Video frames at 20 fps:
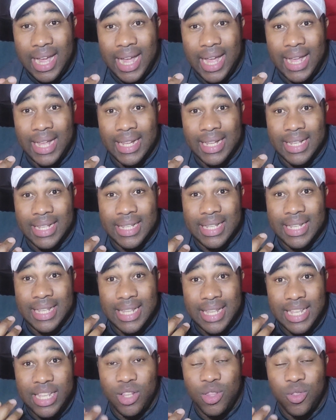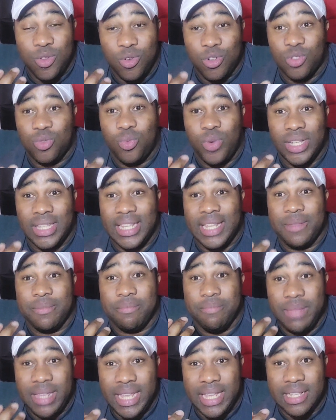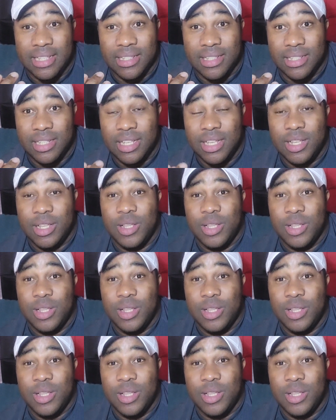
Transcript: and he knows what it means